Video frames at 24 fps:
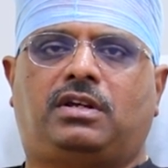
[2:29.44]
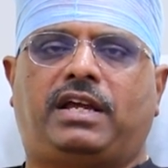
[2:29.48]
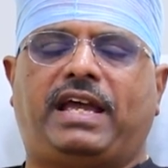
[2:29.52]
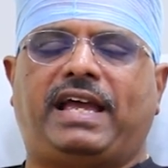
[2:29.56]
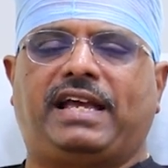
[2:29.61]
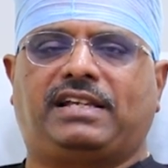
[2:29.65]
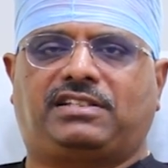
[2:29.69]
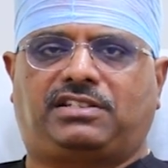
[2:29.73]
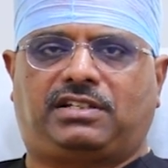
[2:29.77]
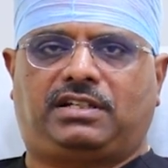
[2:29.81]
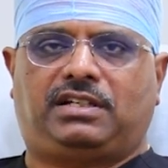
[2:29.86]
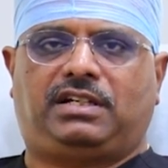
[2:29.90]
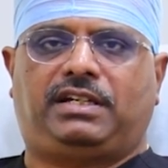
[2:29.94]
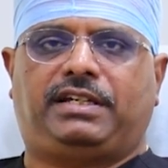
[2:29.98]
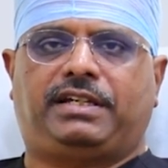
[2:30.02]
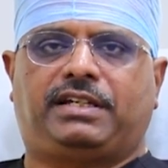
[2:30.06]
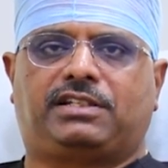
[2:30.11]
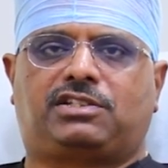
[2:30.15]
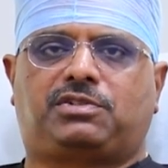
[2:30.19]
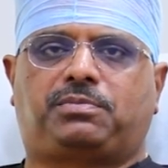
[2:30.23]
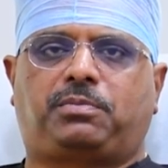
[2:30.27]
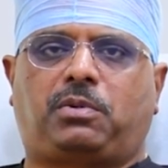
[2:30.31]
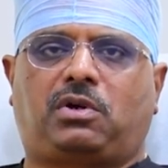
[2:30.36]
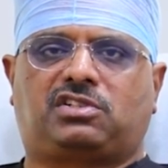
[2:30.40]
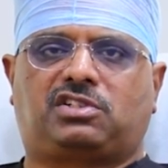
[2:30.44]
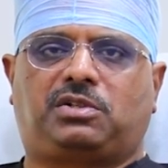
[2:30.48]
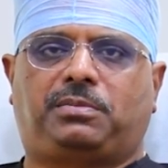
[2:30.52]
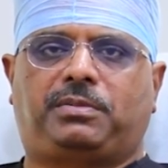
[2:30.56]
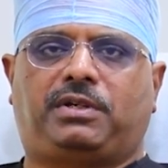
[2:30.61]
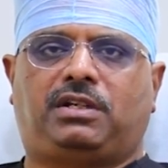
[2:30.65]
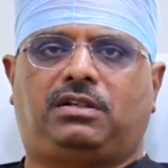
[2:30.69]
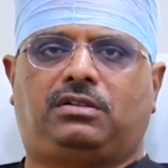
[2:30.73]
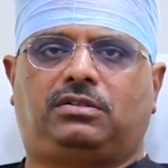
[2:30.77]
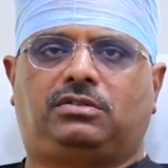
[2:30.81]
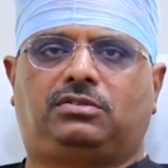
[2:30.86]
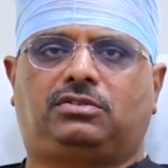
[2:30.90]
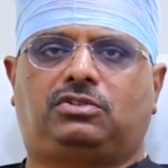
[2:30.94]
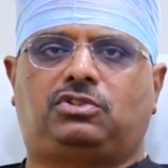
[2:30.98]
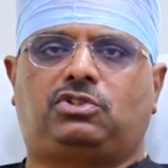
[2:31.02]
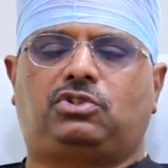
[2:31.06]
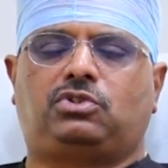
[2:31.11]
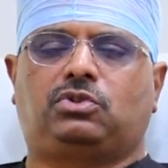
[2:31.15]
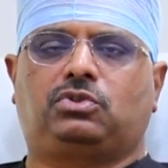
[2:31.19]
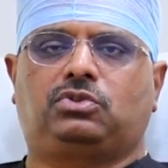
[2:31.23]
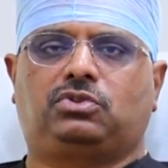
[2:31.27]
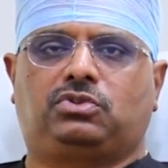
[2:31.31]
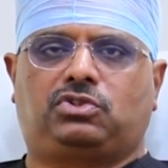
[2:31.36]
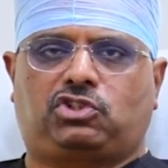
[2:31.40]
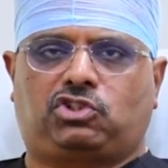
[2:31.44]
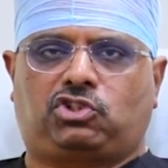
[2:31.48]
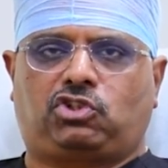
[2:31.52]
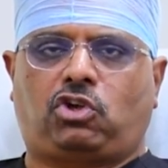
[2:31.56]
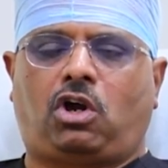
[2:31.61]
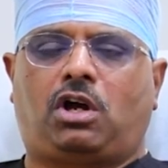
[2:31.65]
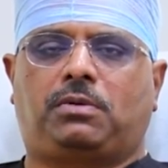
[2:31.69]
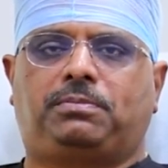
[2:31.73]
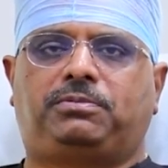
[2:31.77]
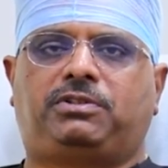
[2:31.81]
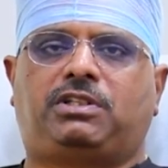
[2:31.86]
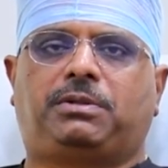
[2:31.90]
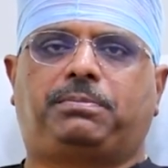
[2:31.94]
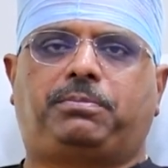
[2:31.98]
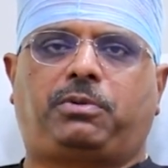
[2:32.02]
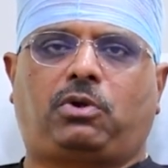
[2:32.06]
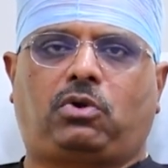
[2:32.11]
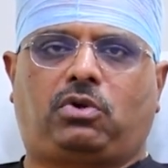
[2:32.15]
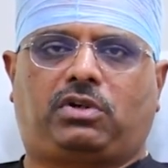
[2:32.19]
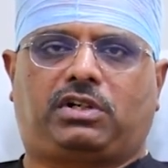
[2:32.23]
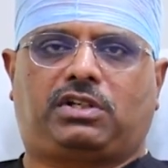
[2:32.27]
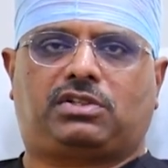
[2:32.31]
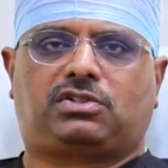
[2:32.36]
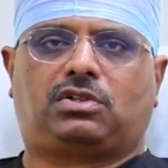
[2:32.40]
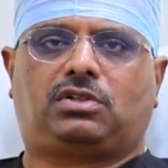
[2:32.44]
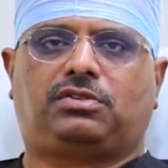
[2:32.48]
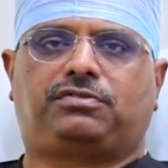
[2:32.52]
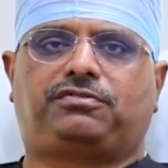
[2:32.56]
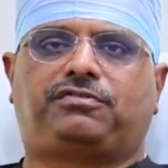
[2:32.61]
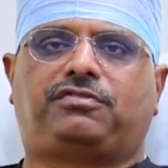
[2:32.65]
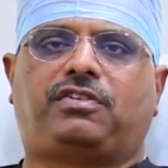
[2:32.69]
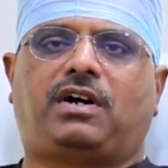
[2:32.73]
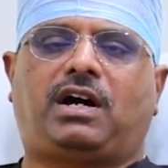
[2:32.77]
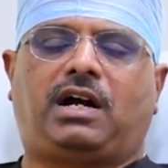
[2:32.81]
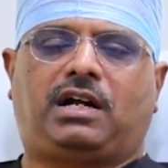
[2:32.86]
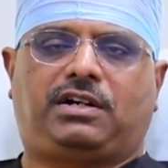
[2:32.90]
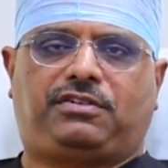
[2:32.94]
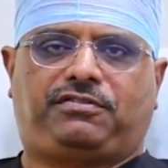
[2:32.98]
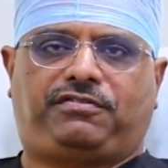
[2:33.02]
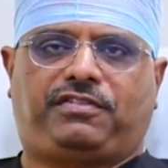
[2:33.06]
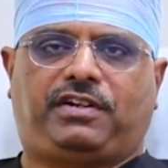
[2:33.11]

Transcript: as early as possible to stop the progress of heart